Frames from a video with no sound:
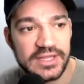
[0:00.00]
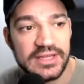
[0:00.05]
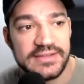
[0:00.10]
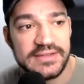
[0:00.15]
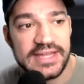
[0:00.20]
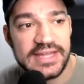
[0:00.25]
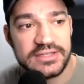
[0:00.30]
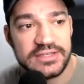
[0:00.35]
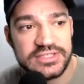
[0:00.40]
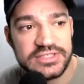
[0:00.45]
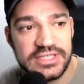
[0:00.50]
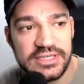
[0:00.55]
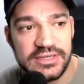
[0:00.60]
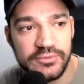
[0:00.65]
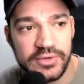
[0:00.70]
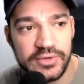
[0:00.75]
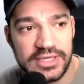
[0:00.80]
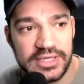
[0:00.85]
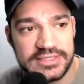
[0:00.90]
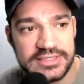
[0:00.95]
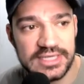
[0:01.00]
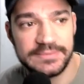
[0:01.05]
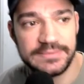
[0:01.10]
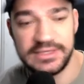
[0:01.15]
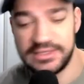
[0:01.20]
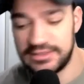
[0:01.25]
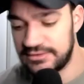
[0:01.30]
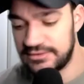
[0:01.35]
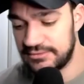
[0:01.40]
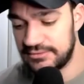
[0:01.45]
Now, you see when I typed
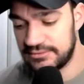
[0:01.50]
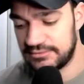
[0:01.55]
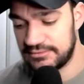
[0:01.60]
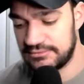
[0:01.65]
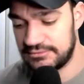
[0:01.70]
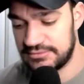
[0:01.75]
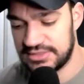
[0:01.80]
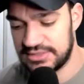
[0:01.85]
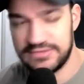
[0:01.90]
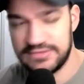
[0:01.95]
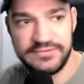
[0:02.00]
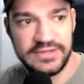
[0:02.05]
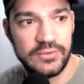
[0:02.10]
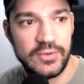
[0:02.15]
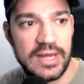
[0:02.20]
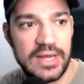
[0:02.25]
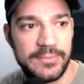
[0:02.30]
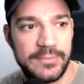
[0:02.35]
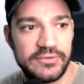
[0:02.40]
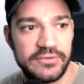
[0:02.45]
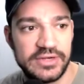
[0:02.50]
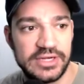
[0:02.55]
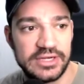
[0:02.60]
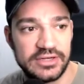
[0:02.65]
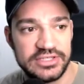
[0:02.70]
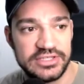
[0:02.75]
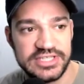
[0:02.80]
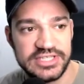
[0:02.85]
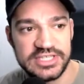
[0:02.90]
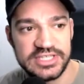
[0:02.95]
in the VWAP over here,
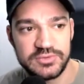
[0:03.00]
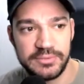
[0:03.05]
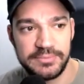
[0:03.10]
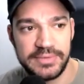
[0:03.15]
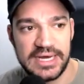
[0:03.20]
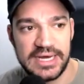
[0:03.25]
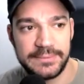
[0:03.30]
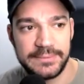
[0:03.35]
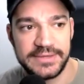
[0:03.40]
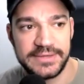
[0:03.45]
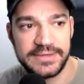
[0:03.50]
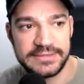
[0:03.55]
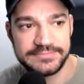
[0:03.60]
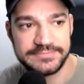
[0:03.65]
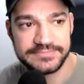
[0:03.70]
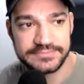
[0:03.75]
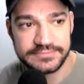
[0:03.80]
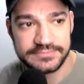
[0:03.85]
you see this one popped up.